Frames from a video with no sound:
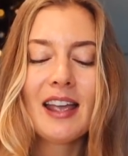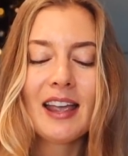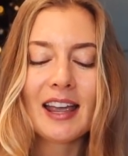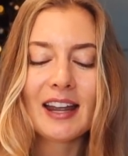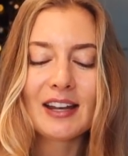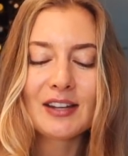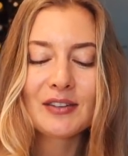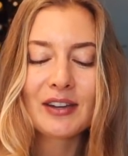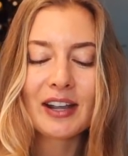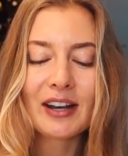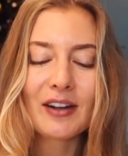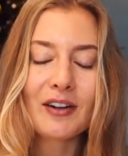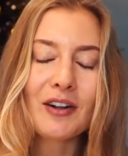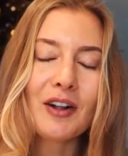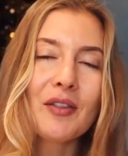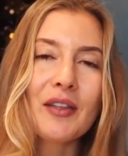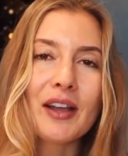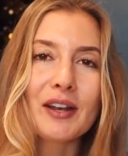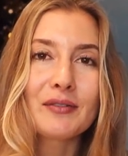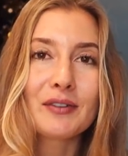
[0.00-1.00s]
And you get
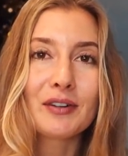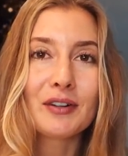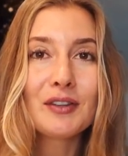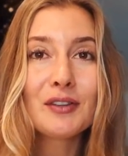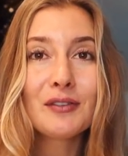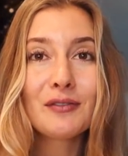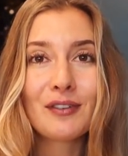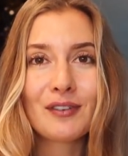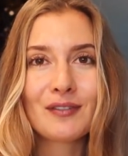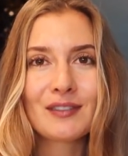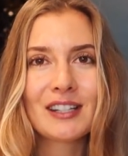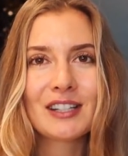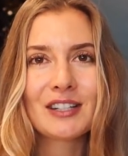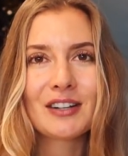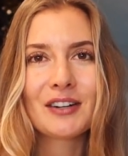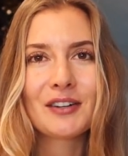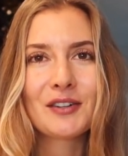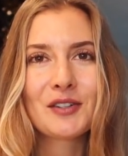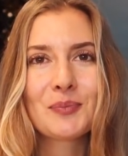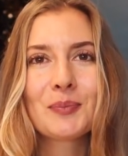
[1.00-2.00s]
all that for only
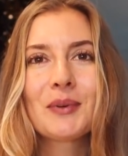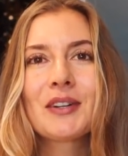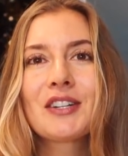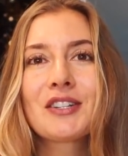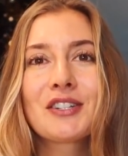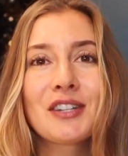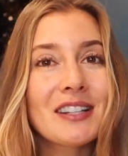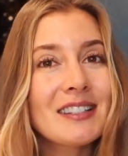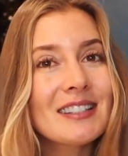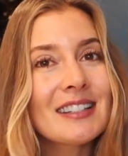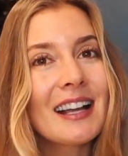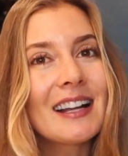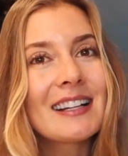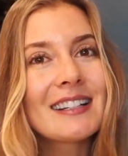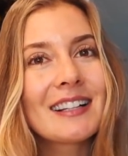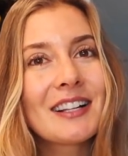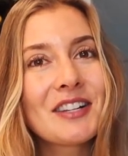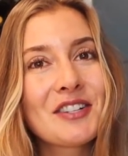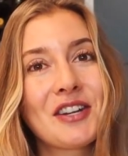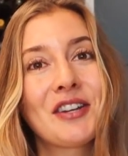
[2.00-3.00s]
$50, but just
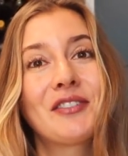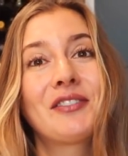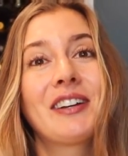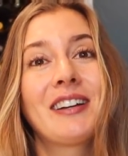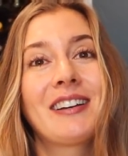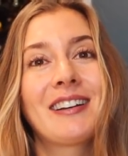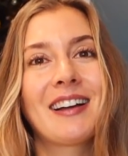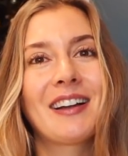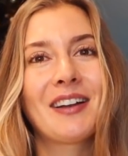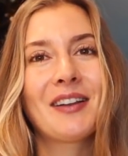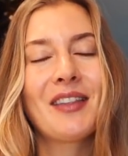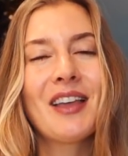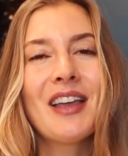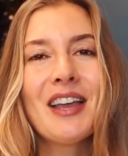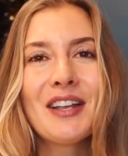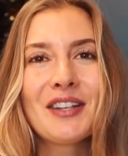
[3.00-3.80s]
until January 9th.